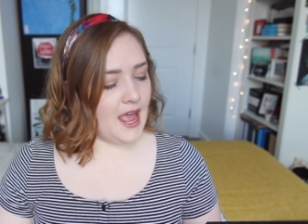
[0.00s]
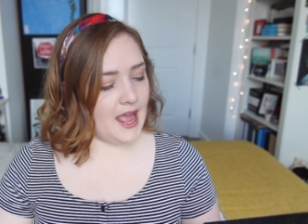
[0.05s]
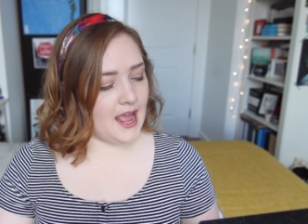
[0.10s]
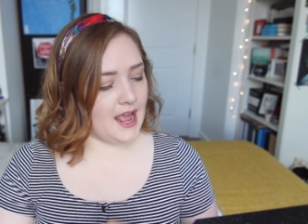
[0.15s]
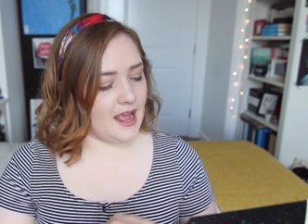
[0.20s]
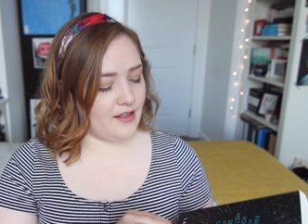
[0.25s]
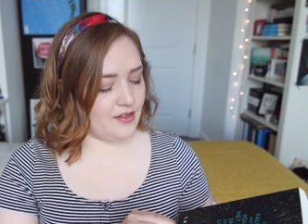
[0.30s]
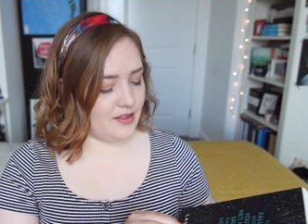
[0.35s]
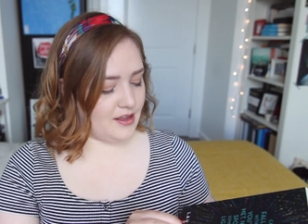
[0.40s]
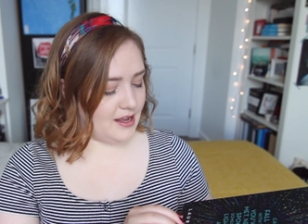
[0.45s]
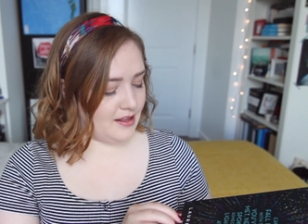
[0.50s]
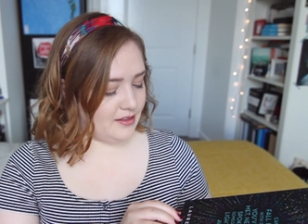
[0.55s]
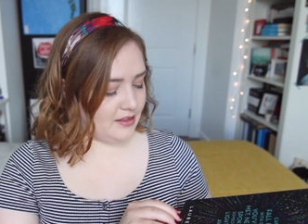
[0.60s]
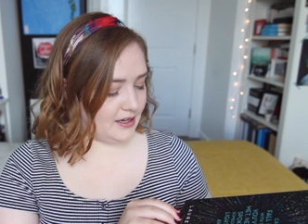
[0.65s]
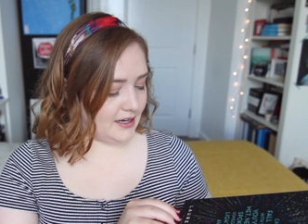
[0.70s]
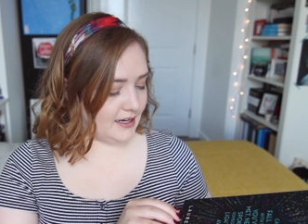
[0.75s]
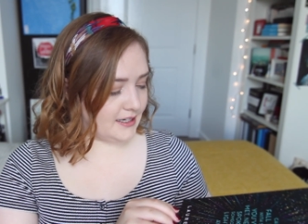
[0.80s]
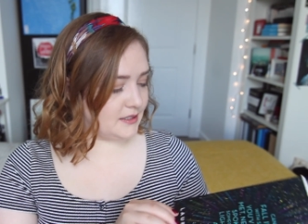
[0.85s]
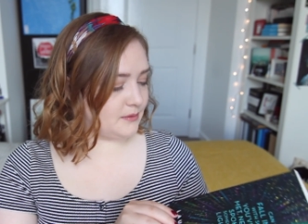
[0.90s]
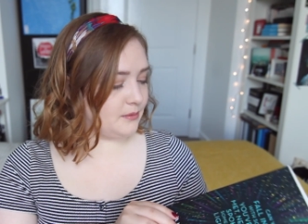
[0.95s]
And then the
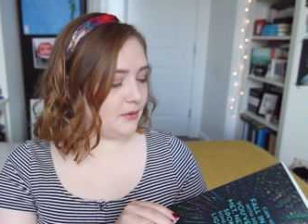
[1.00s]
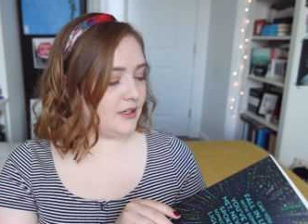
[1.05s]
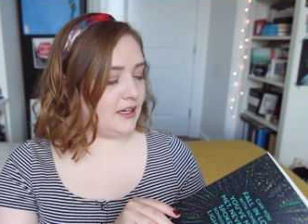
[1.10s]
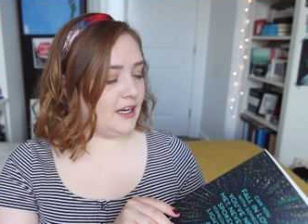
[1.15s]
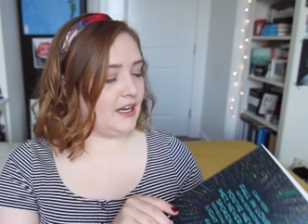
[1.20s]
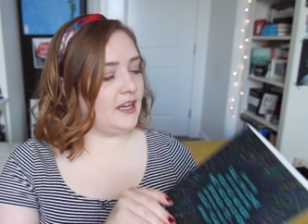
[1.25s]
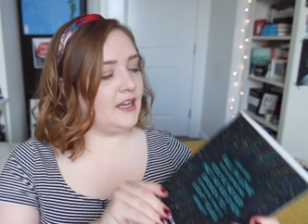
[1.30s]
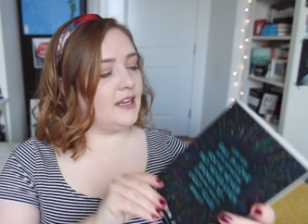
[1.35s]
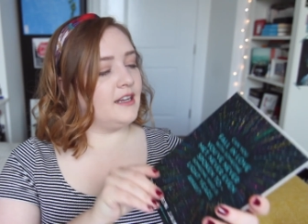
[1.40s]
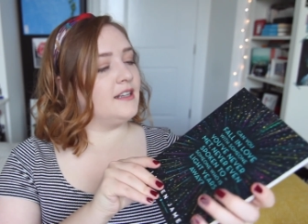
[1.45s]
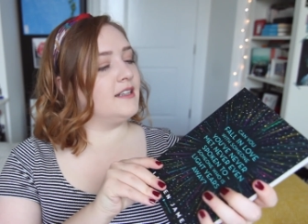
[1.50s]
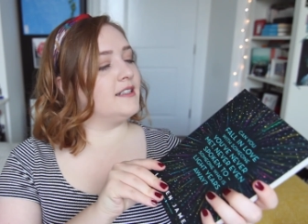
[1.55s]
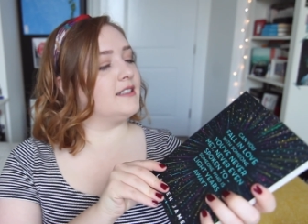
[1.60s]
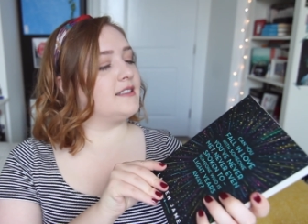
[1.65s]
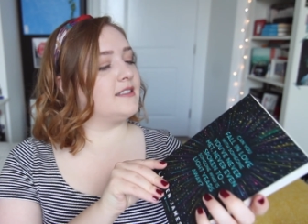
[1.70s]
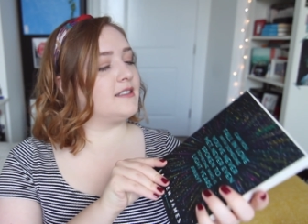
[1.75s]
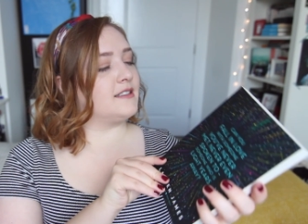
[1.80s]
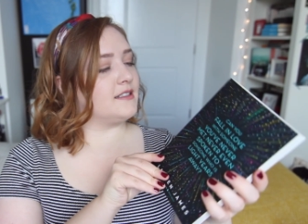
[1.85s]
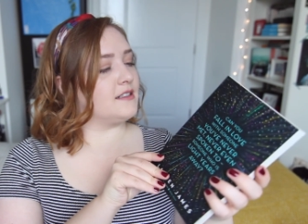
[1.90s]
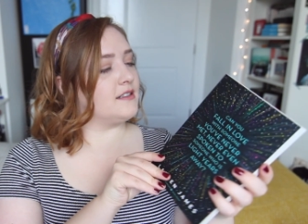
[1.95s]
next one
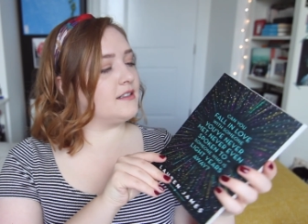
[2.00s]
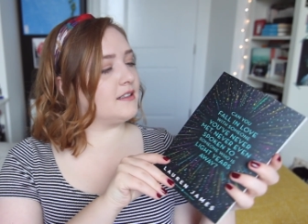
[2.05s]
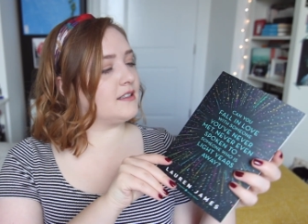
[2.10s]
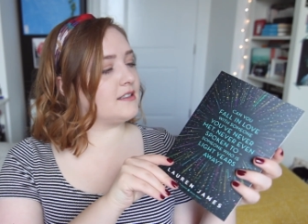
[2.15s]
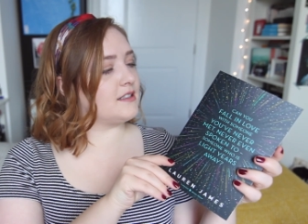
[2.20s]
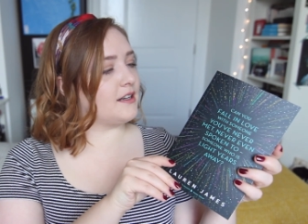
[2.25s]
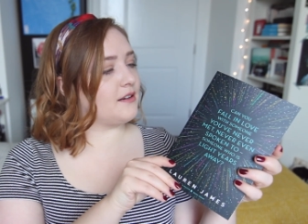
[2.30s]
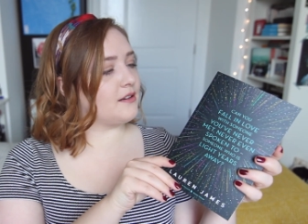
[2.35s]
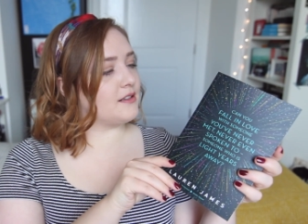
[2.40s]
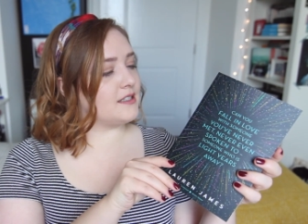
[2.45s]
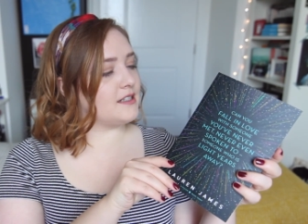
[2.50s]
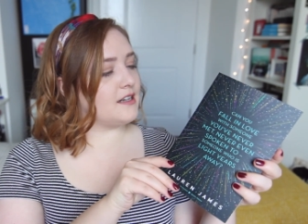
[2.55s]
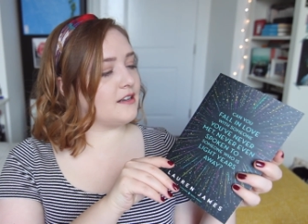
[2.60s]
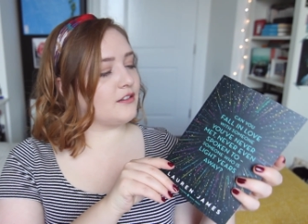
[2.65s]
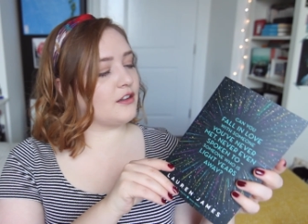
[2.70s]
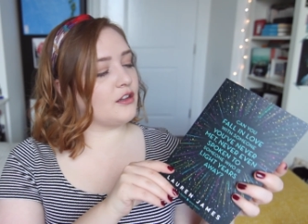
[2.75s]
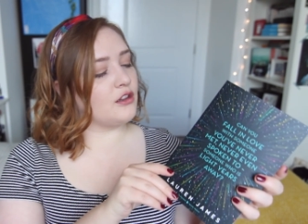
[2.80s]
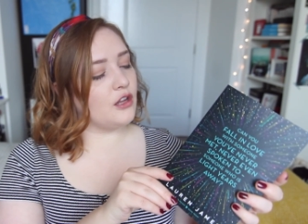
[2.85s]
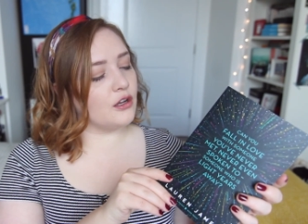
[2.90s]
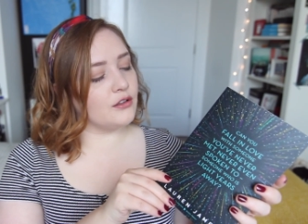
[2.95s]
is, uh, the title's here,
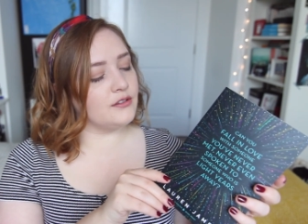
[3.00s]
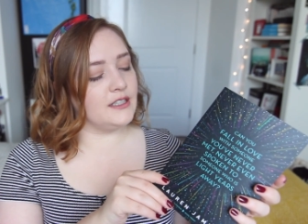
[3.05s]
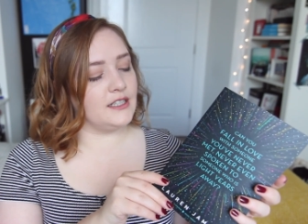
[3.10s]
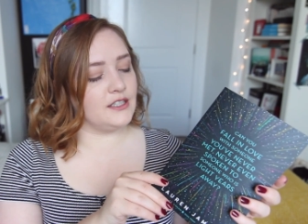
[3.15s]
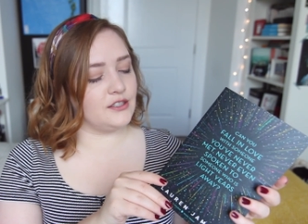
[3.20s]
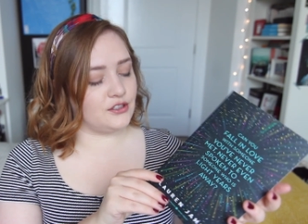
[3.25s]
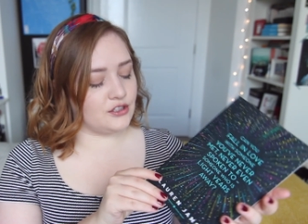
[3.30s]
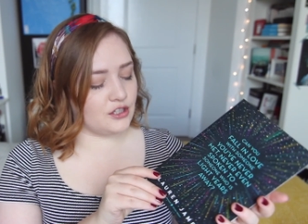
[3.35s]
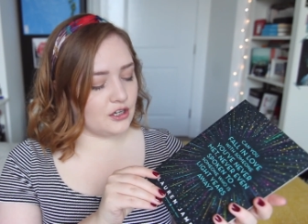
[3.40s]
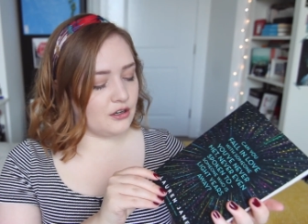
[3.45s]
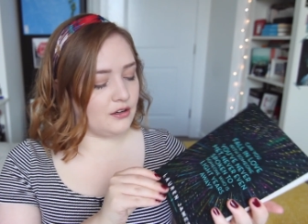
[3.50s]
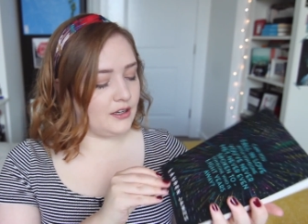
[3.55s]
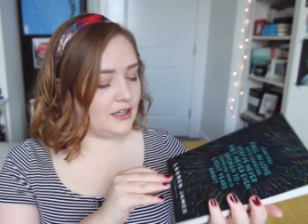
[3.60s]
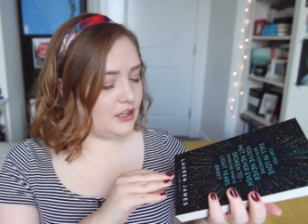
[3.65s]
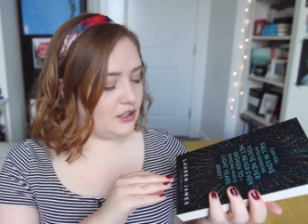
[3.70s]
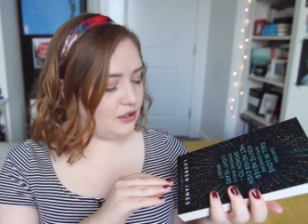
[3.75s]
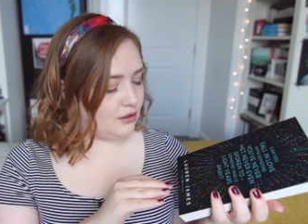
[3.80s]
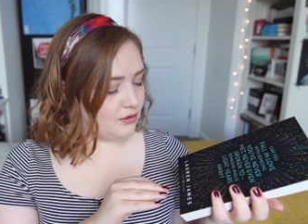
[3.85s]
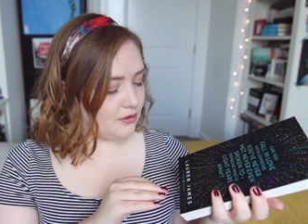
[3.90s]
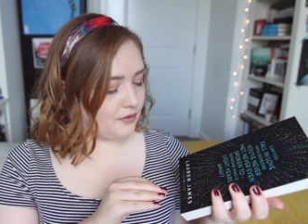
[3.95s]
The Loneliest Girl in
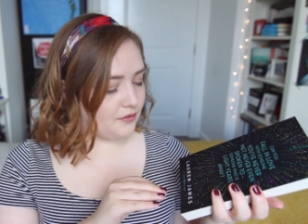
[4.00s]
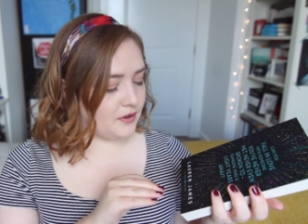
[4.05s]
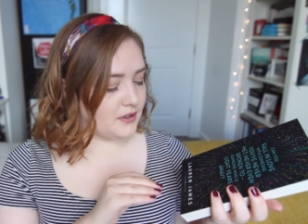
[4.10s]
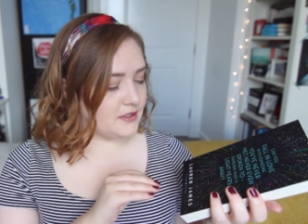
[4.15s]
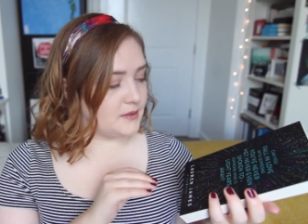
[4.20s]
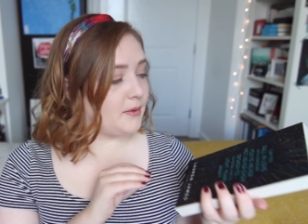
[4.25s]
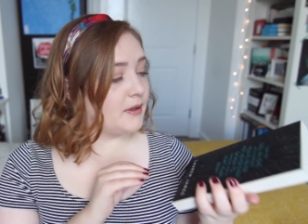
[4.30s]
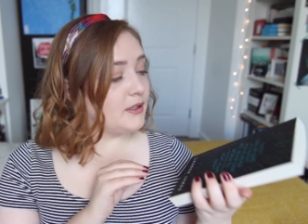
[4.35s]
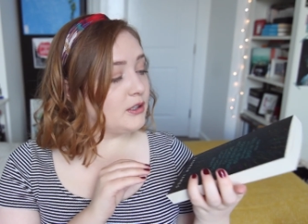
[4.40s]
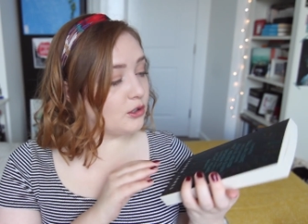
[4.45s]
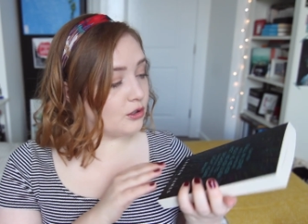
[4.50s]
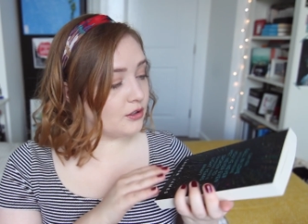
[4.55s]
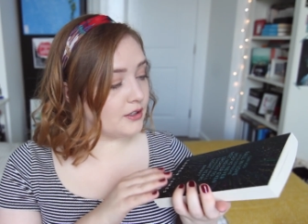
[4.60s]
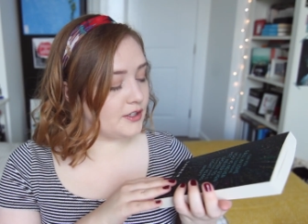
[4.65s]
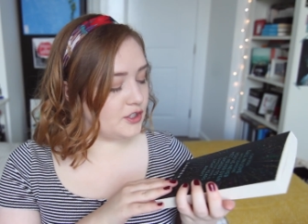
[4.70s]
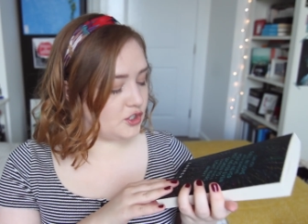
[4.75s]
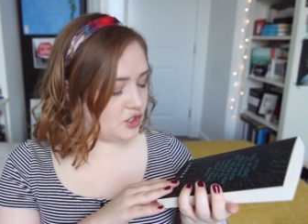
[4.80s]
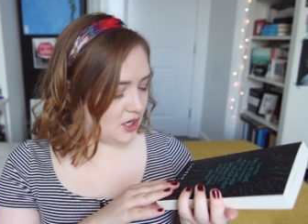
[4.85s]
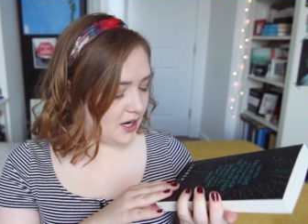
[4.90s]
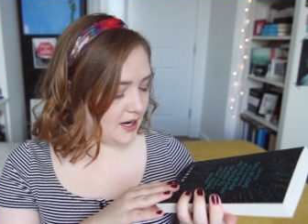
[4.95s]
the Universe by
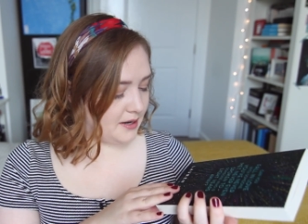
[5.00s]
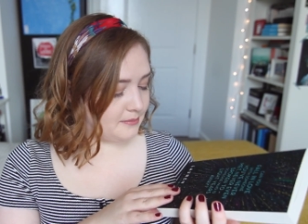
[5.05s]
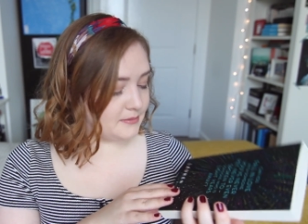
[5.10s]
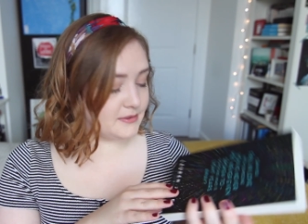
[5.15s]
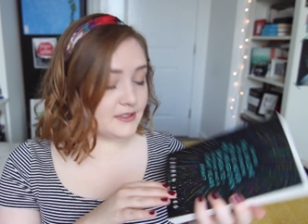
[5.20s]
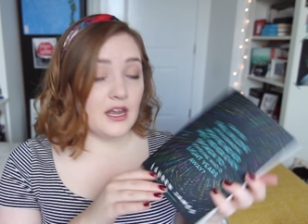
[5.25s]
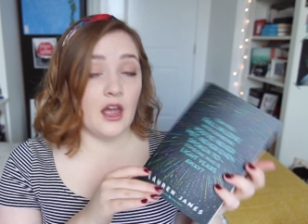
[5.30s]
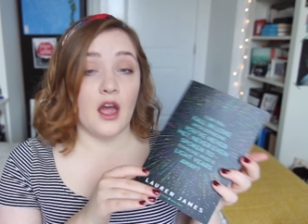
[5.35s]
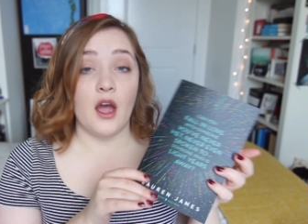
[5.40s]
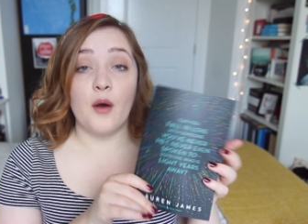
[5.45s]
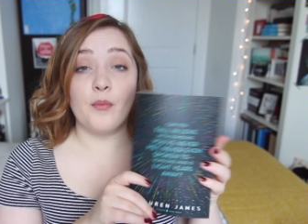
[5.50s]
Lauren James